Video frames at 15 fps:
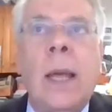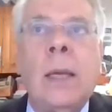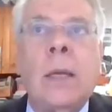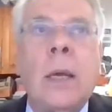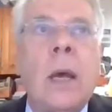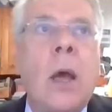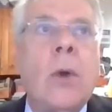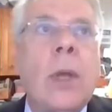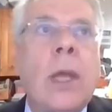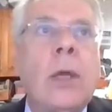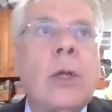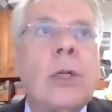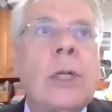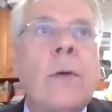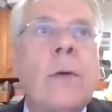and
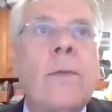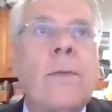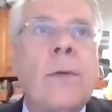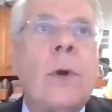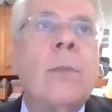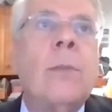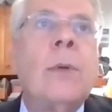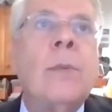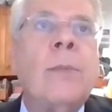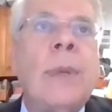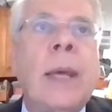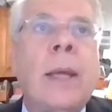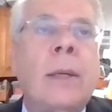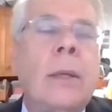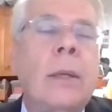congregationally affirmed
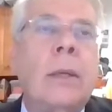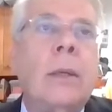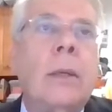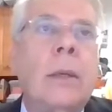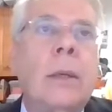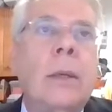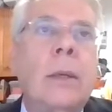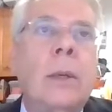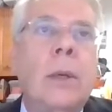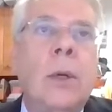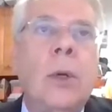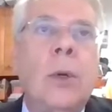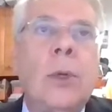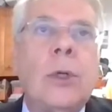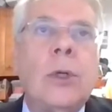men
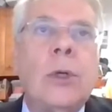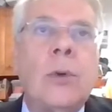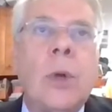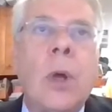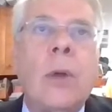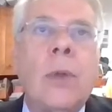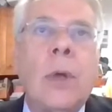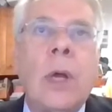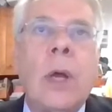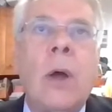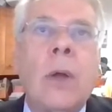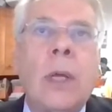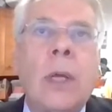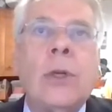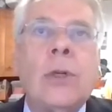who instruct the
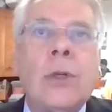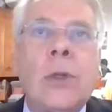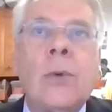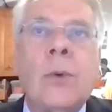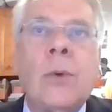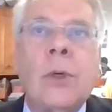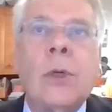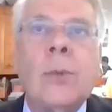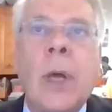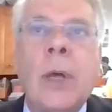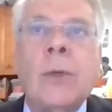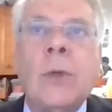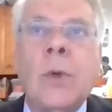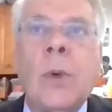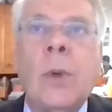congregation through
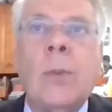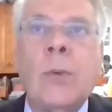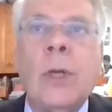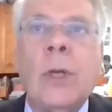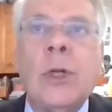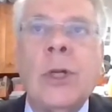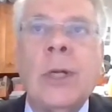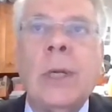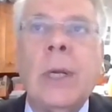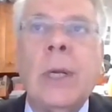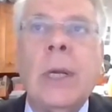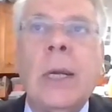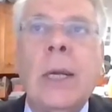expository preaching,